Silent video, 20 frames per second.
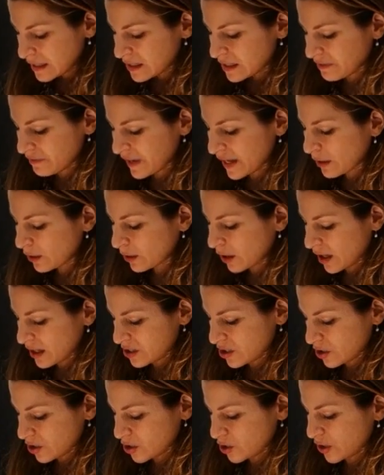DeFeo
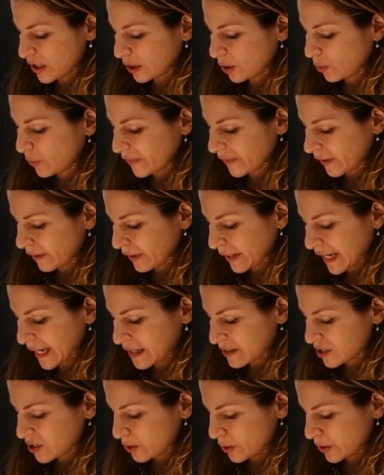lost her struggle with lung
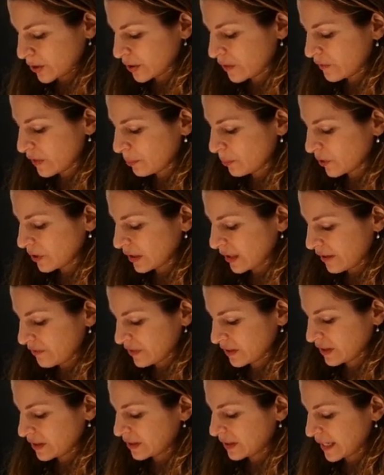cancer on November
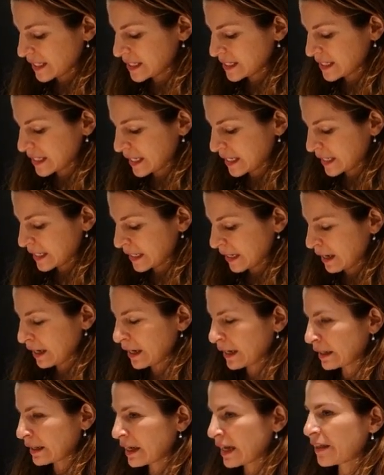11,
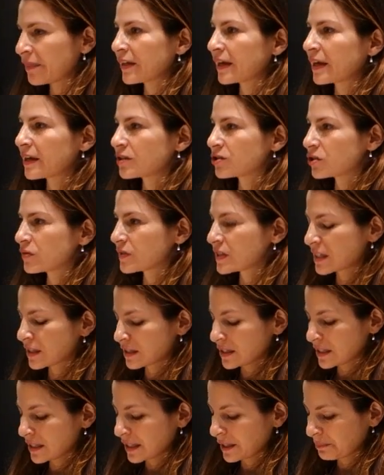1989, at the age of
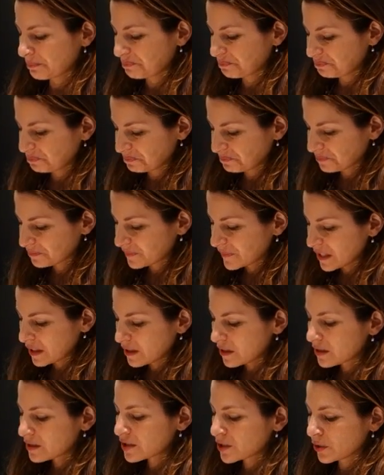60.
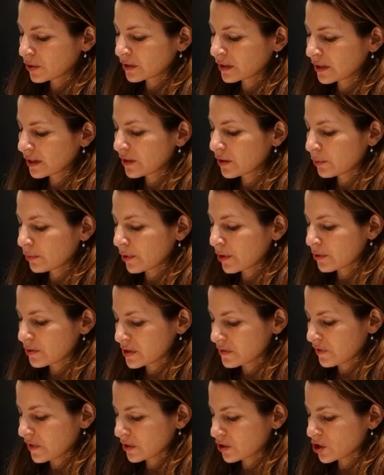Certainly the
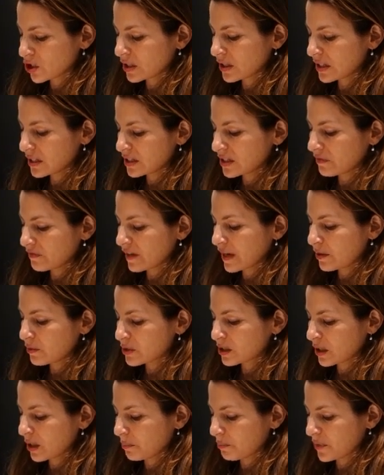rose functioned as
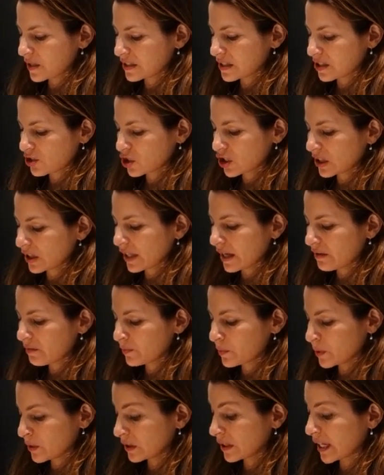DeFeo's compass as she
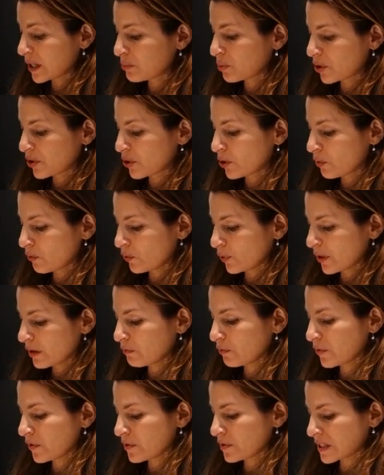labored over
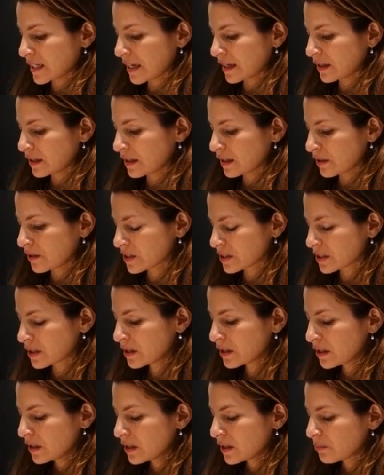it for those eight
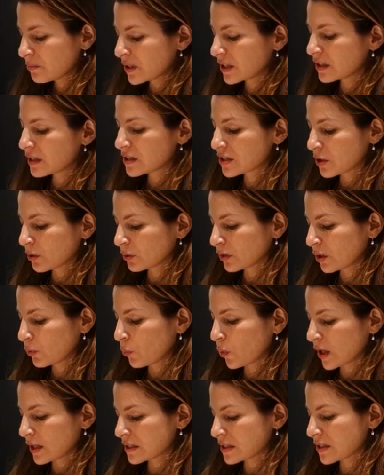years, but it is only
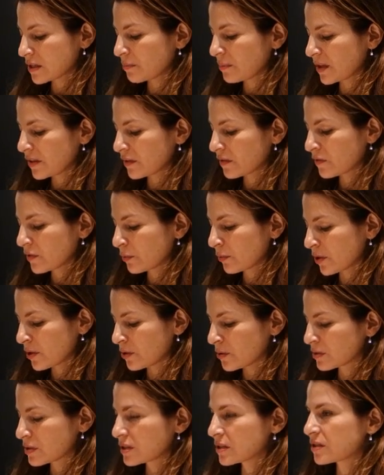once the myth of the
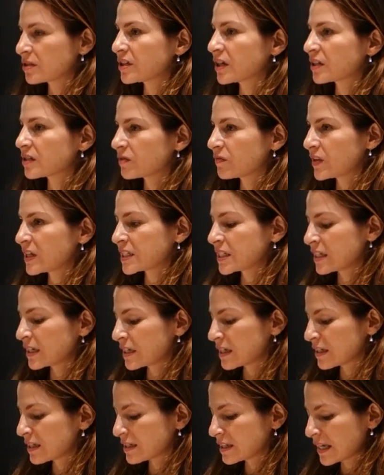rose, seductive as it
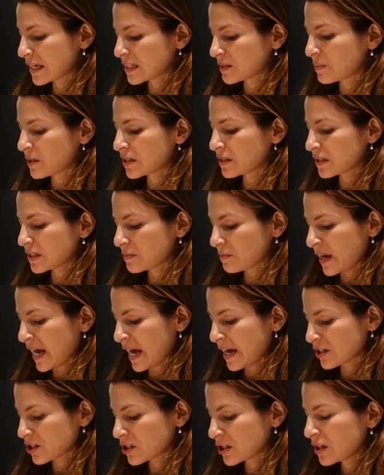is, has been
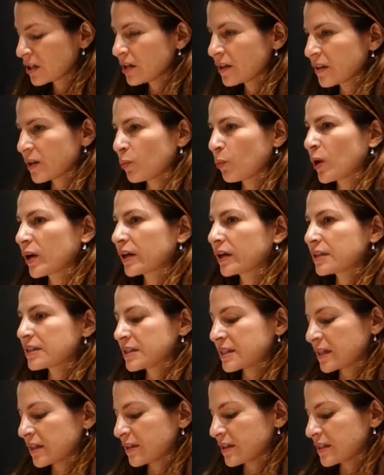dispatched that one can
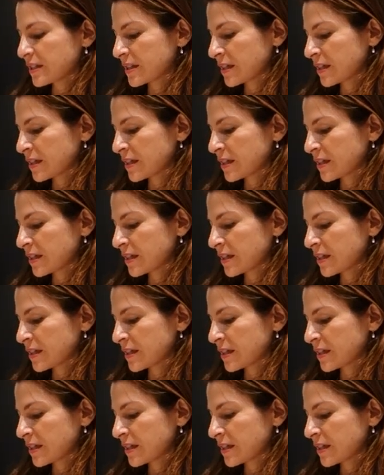see the